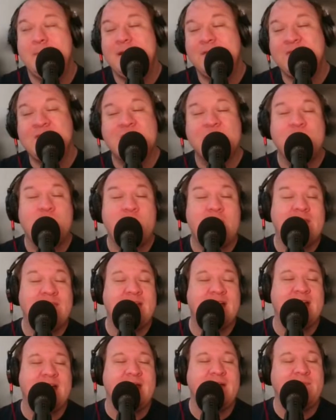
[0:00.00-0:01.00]
But at this point
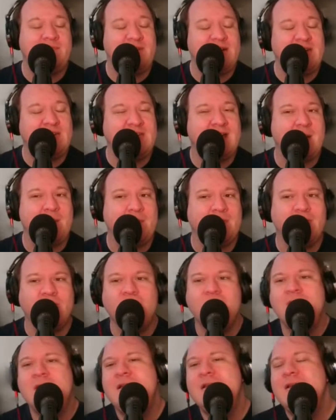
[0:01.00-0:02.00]
in time, very
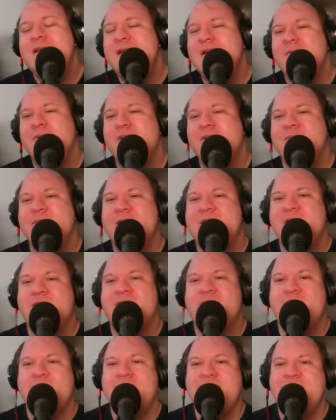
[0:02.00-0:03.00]
topical when it's
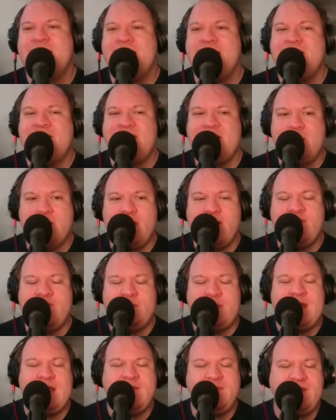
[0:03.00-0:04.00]
being written because he
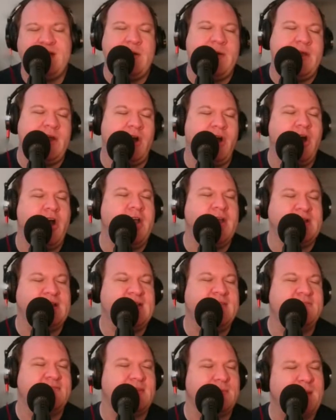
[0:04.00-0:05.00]
was being very hard
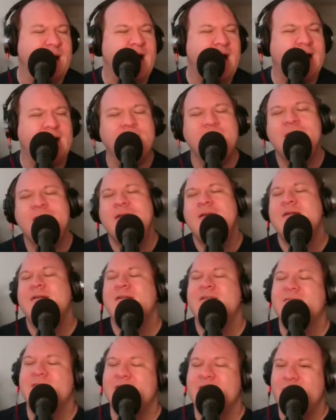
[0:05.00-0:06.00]
against the mob.
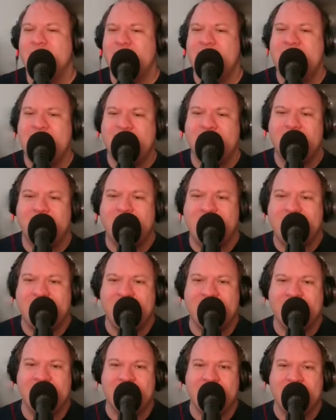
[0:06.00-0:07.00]
So, yeah, good
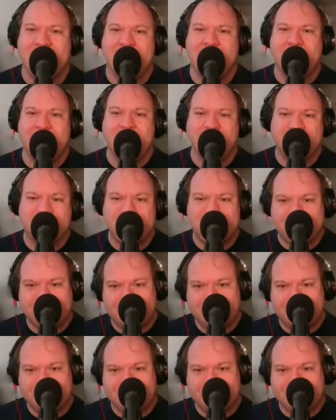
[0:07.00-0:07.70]
reference to make there.